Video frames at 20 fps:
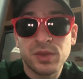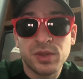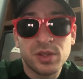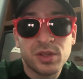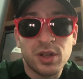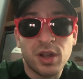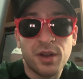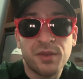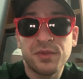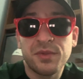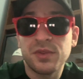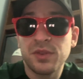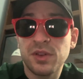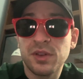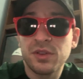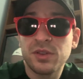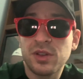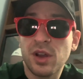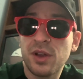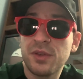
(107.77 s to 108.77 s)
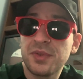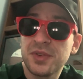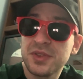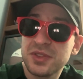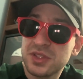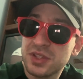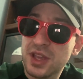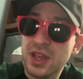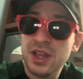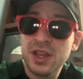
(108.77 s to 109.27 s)

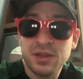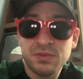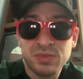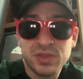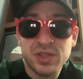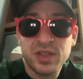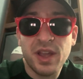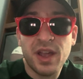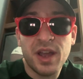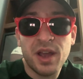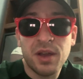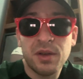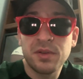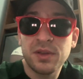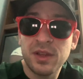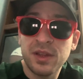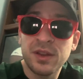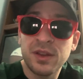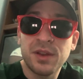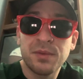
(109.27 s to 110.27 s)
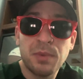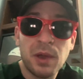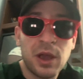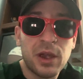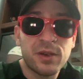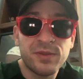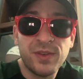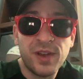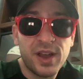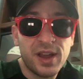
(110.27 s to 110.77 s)
conference games now in the
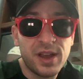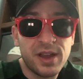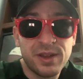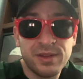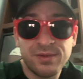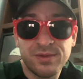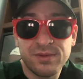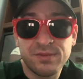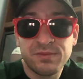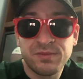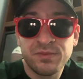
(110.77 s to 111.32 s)
Power Five.